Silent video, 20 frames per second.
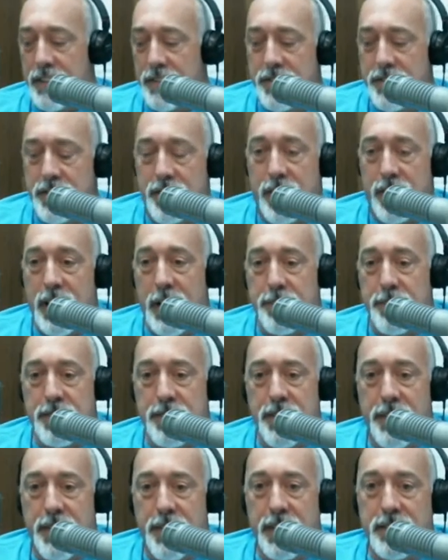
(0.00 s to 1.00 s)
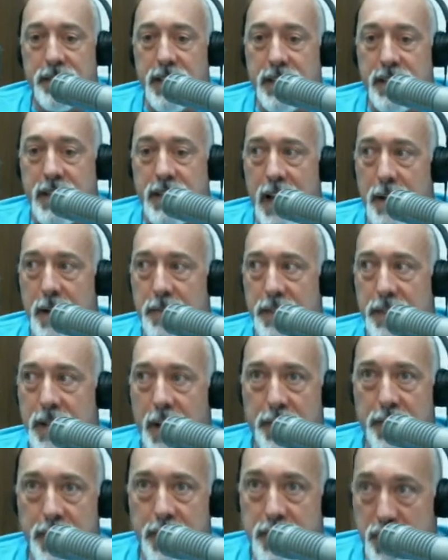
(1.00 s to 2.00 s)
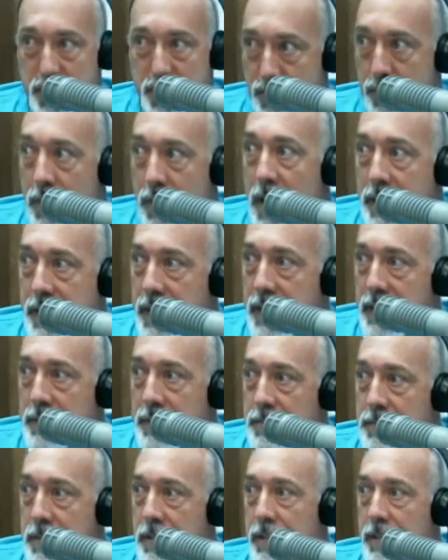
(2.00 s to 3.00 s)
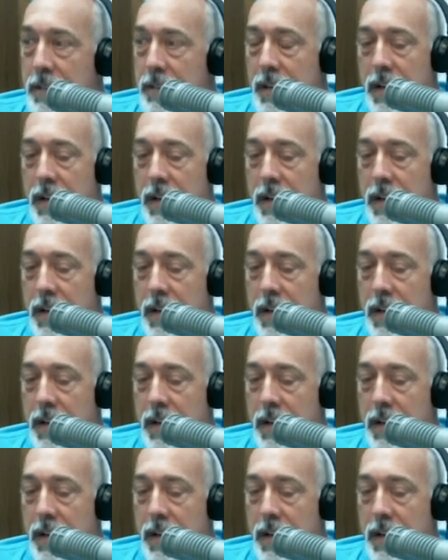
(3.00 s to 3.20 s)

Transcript: Little scrapes and things like that, but nothing struck him.